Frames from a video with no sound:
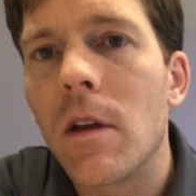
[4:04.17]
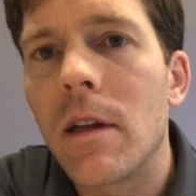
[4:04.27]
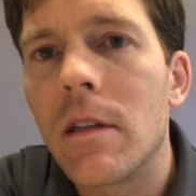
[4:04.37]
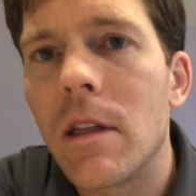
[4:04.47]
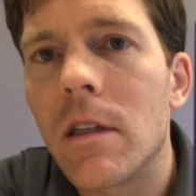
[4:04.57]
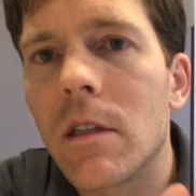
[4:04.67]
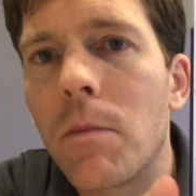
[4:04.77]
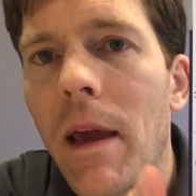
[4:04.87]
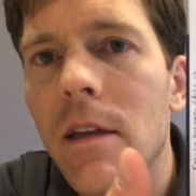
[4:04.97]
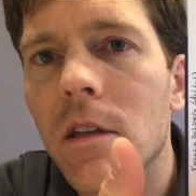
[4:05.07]
So you can see the
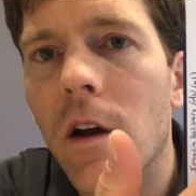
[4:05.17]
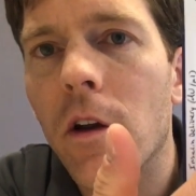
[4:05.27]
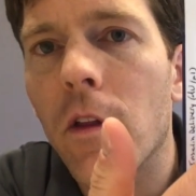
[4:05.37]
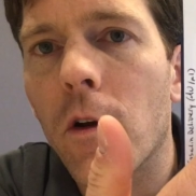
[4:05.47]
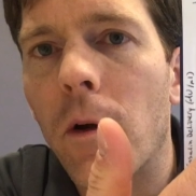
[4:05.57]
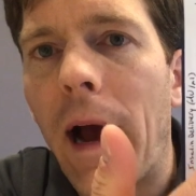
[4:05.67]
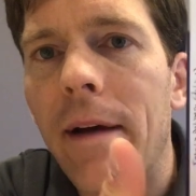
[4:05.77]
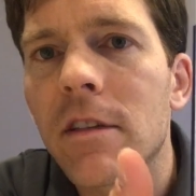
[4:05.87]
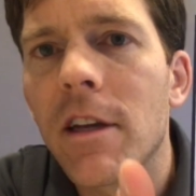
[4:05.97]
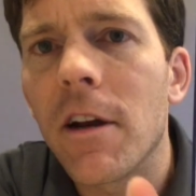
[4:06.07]
space under the
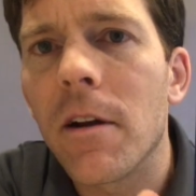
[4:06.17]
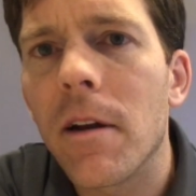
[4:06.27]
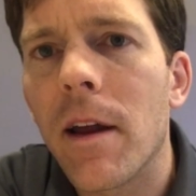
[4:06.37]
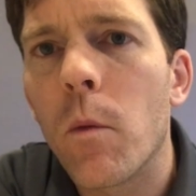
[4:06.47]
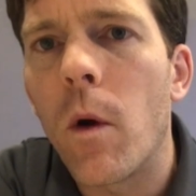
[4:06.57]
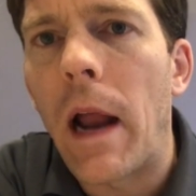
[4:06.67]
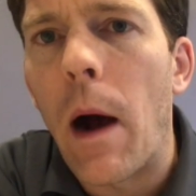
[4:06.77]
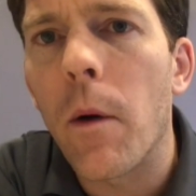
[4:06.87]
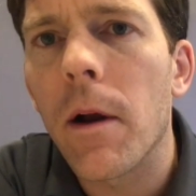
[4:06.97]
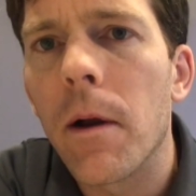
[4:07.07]
graphs here in 1
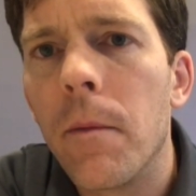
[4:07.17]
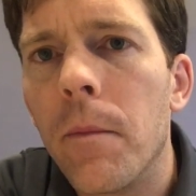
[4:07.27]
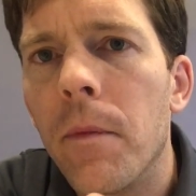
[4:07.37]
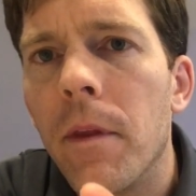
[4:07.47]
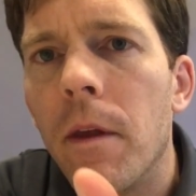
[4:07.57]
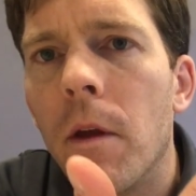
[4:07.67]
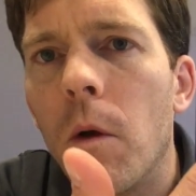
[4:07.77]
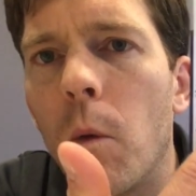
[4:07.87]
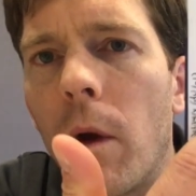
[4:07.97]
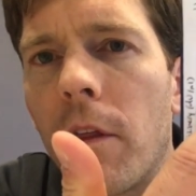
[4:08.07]
hour
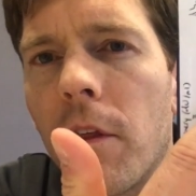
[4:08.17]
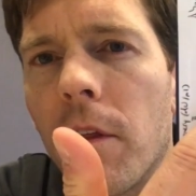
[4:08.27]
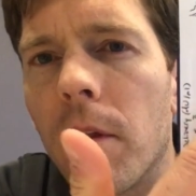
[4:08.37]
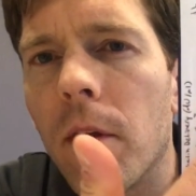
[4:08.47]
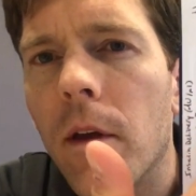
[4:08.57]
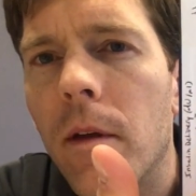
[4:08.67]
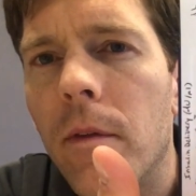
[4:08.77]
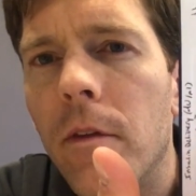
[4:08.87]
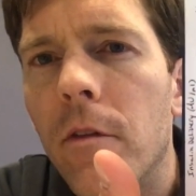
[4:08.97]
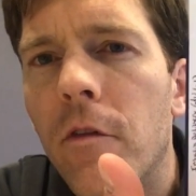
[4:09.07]
with
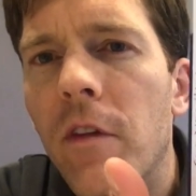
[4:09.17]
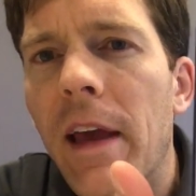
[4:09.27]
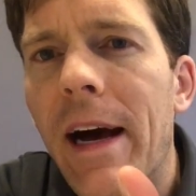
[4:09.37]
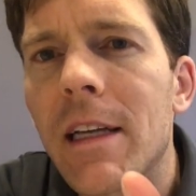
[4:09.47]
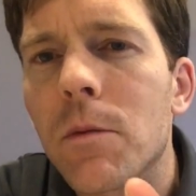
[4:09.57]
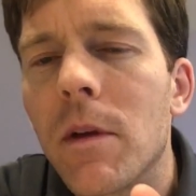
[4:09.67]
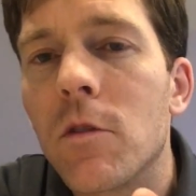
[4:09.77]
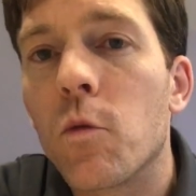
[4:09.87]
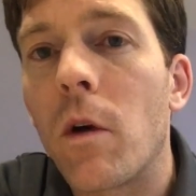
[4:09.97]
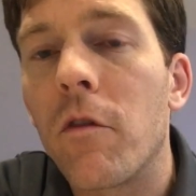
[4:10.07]
Fiasp
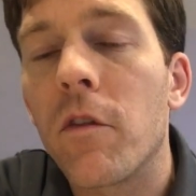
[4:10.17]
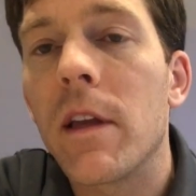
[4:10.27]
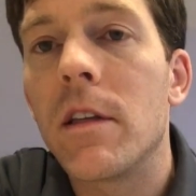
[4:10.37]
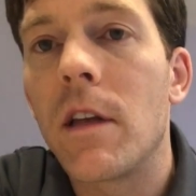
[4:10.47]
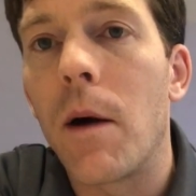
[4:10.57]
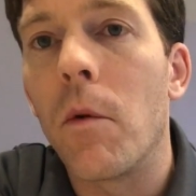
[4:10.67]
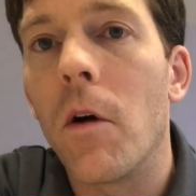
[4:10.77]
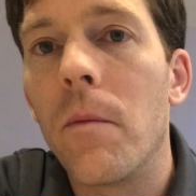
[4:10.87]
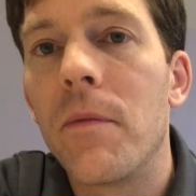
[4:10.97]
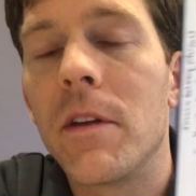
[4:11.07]
is roughly
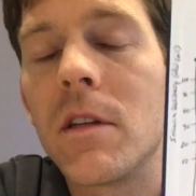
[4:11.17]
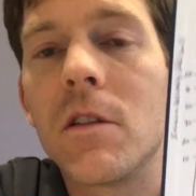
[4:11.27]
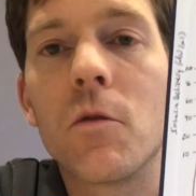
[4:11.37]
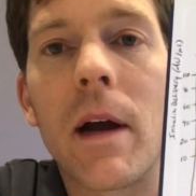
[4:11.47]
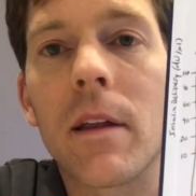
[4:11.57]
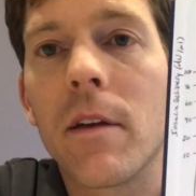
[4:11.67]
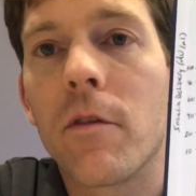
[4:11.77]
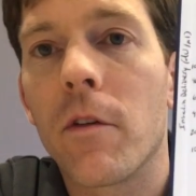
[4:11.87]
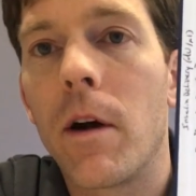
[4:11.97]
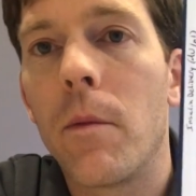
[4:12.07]
double. This is directly
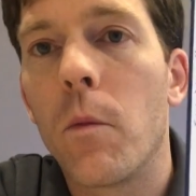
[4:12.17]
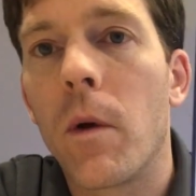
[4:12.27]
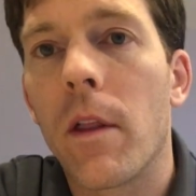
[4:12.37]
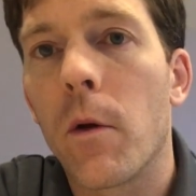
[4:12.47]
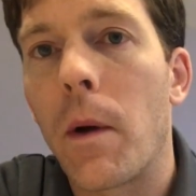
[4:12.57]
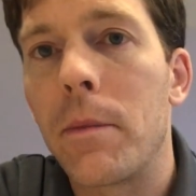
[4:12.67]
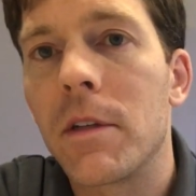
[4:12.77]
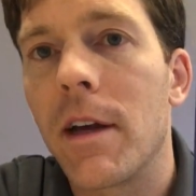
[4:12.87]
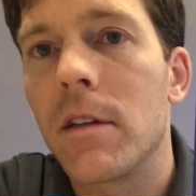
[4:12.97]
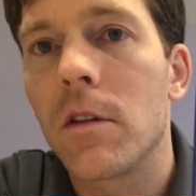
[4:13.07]
from one of their
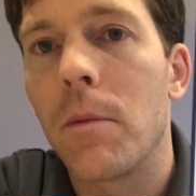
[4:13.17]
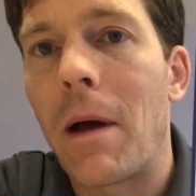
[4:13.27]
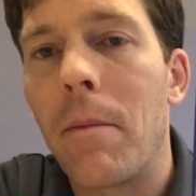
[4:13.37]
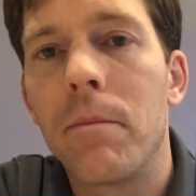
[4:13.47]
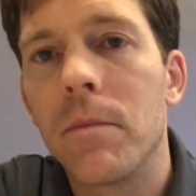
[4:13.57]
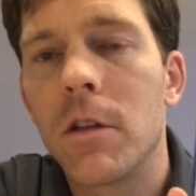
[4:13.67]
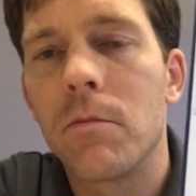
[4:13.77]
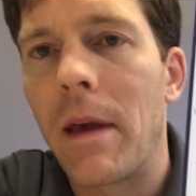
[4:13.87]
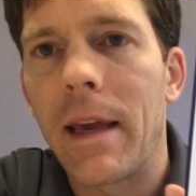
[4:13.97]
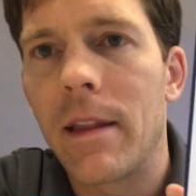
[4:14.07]
websites, so I'm not
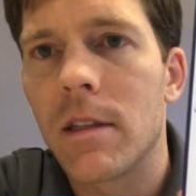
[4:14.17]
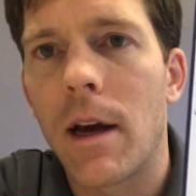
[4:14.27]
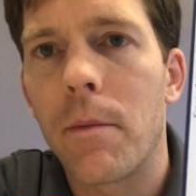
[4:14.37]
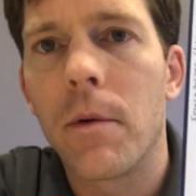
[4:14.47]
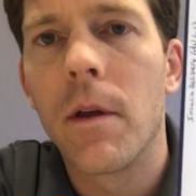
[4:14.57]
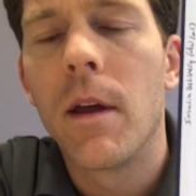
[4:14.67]
just making this up.